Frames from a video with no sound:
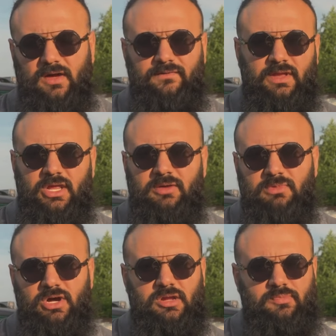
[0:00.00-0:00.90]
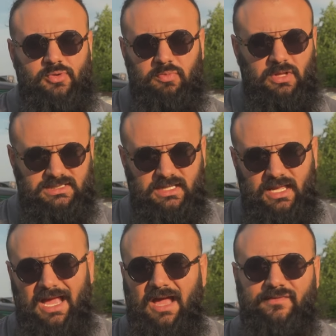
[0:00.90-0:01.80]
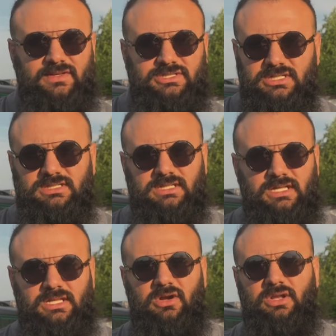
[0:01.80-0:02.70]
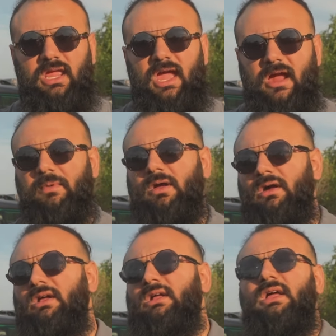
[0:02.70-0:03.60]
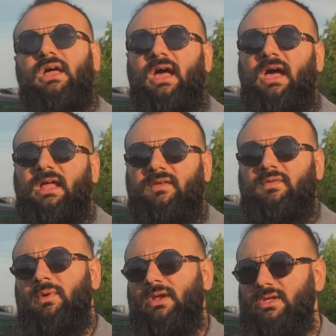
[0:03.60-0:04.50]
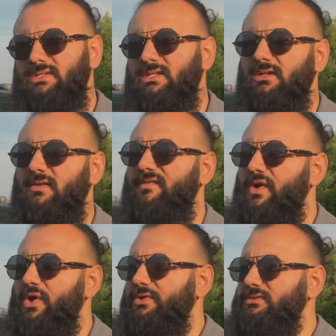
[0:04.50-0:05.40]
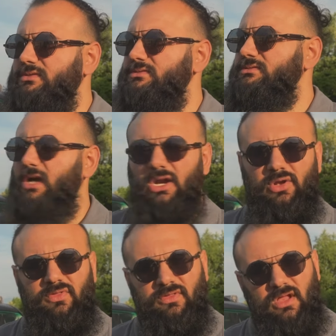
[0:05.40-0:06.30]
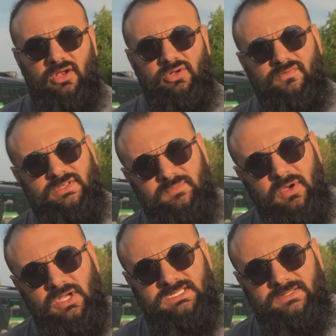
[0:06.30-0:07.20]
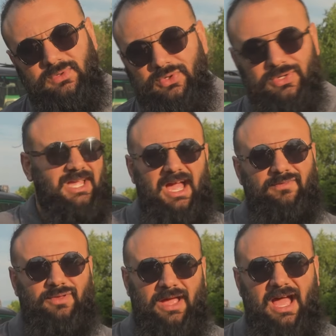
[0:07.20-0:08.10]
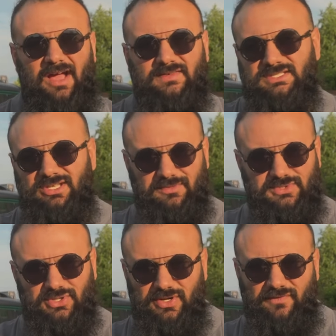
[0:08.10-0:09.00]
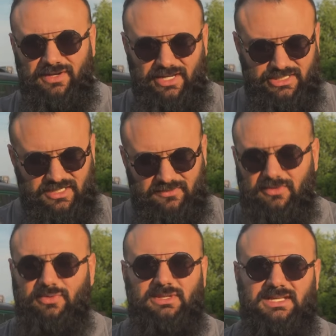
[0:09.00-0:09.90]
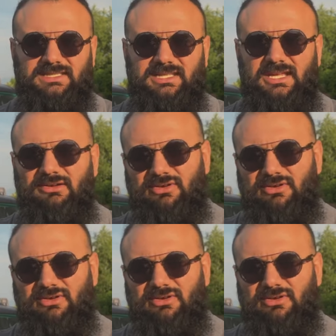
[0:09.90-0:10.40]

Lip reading: Video Mic Pro Plus that I have. It's just either on the camera, and if you want to use it on the phone, I don't know if it's possible. You have to have some sort of connection, but with this thing you